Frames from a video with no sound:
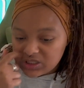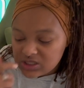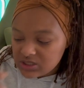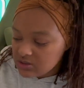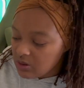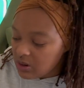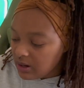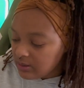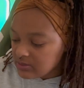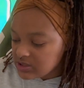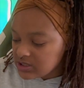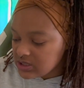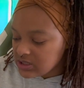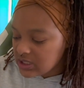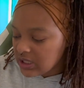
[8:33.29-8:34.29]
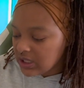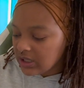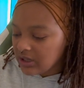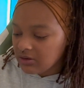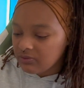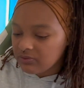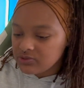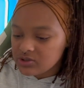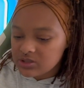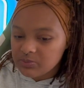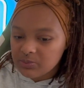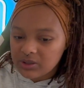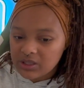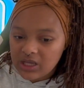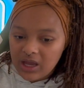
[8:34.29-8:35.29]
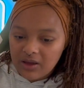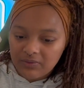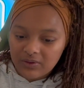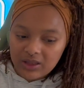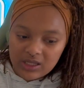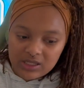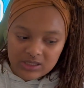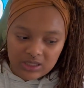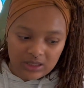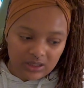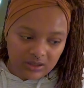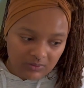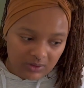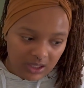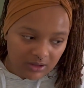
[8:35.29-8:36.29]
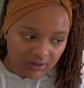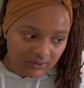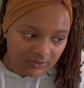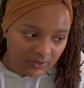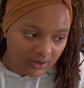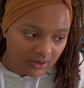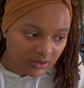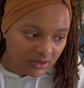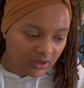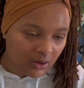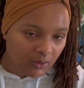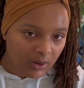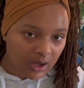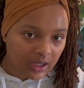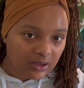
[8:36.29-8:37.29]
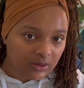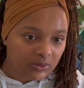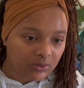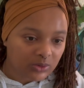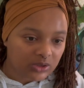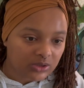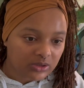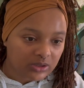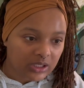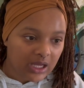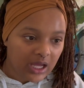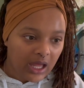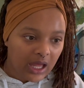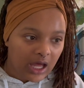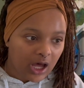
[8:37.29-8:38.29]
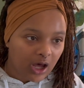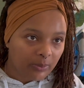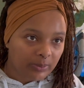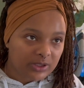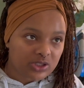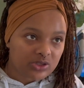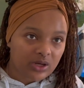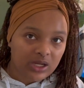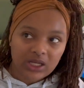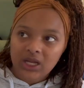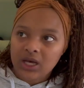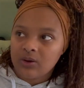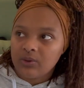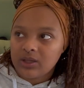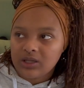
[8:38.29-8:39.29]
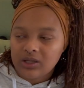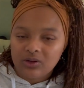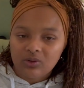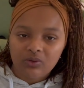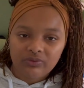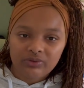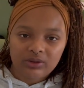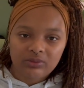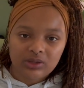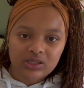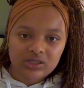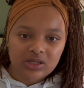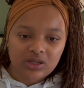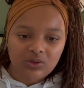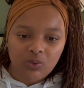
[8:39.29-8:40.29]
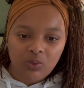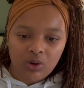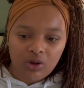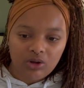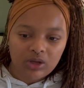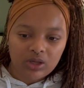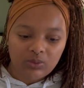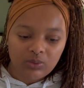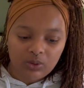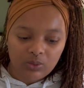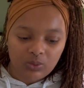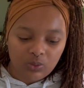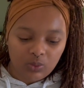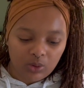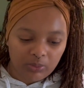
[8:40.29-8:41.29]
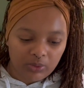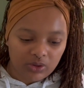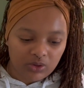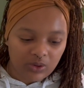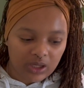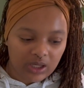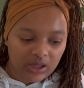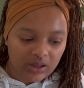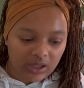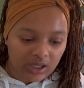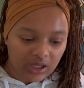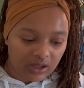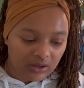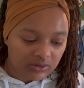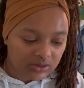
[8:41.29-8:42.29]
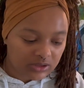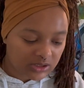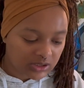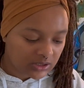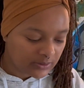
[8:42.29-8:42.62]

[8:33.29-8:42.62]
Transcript: So I'm just seeing if just putting heavy things and leaving it here for a while will help it straighten out, and then hopefully when it's on the wall it won't warp or do anything else.